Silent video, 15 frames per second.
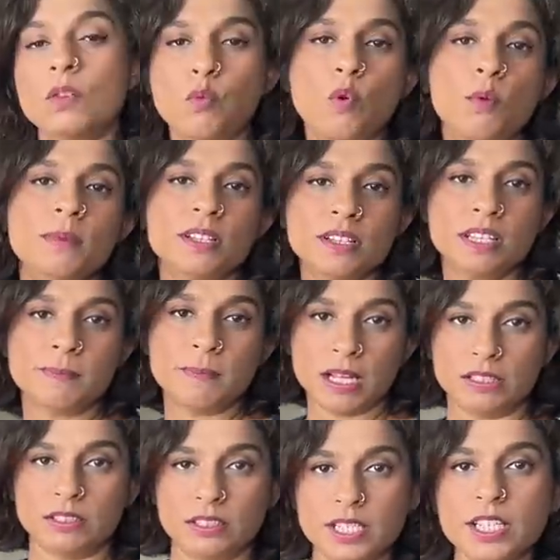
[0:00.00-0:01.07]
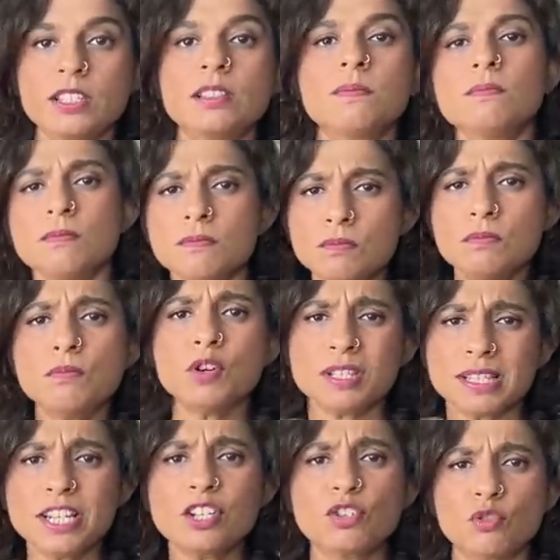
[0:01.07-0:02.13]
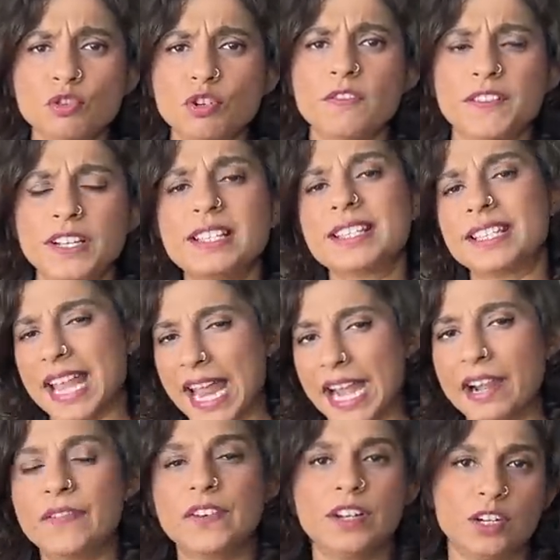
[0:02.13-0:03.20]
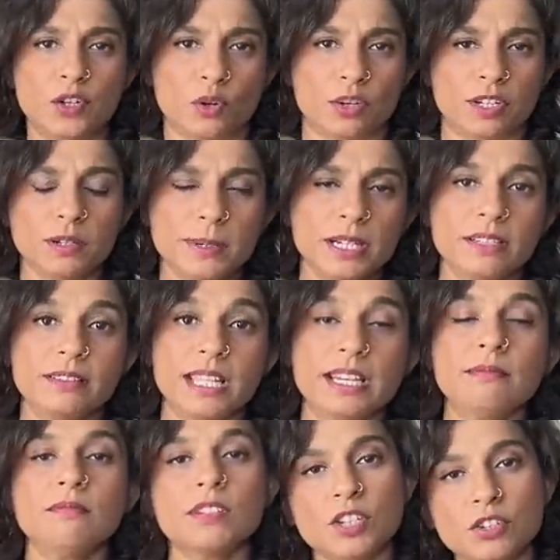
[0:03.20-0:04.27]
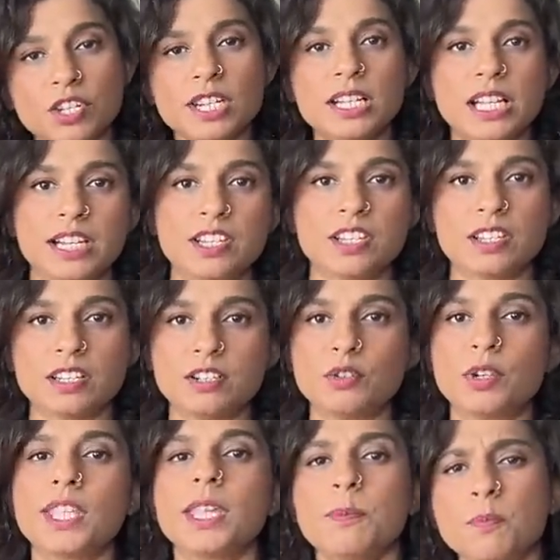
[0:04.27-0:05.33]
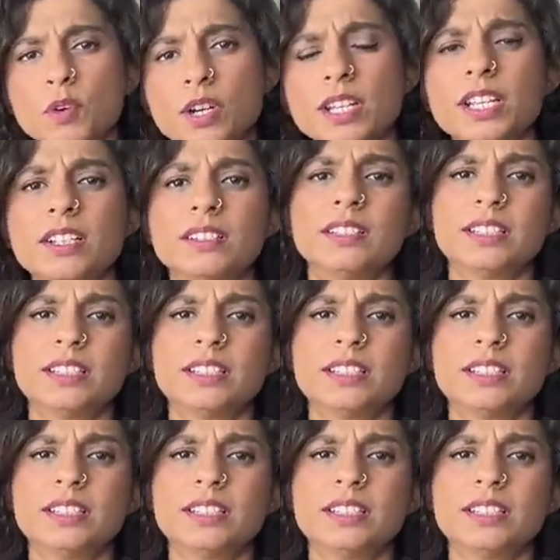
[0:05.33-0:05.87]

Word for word: woman's mother is mostly shown to feel sad for her daughter, but then, you know, she encourages her to keep working on the